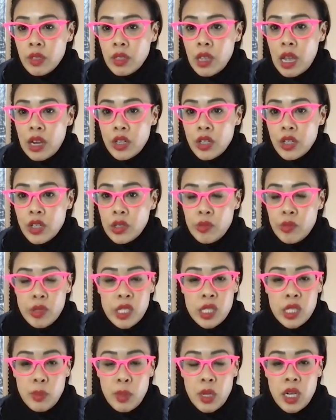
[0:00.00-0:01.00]
actually
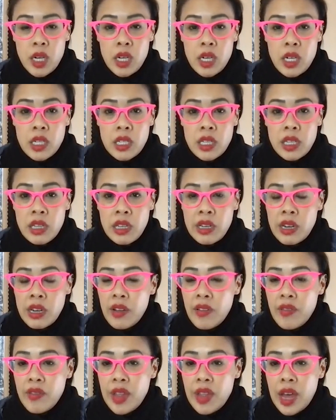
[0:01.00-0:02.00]
respond, and then
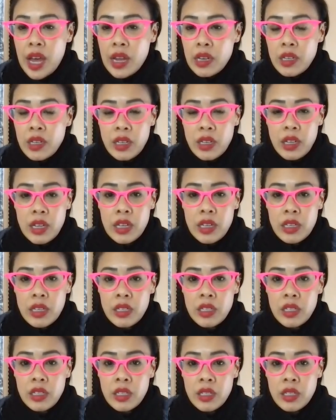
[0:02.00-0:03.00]
of that,
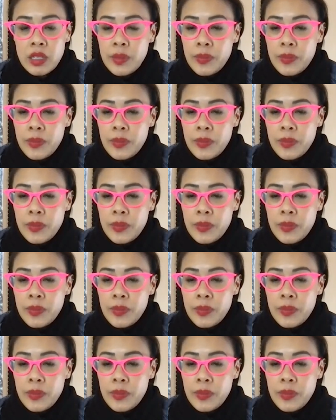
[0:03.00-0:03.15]
like,